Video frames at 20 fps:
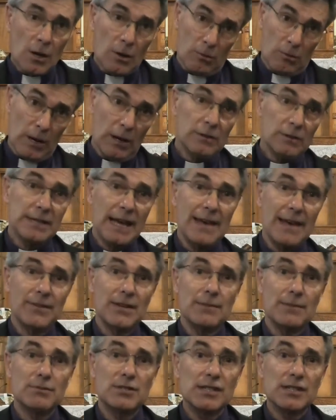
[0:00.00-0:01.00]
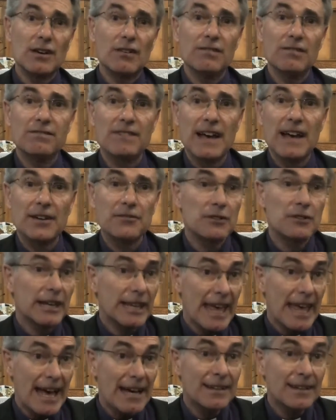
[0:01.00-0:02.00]
Well, David himself found
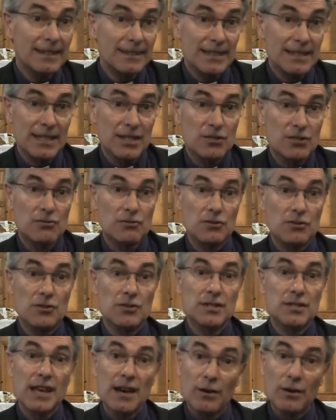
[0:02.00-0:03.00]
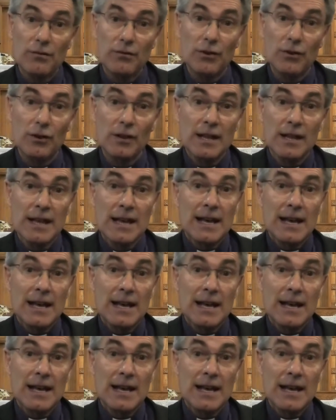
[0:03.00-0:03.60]
recounting these truths helpful,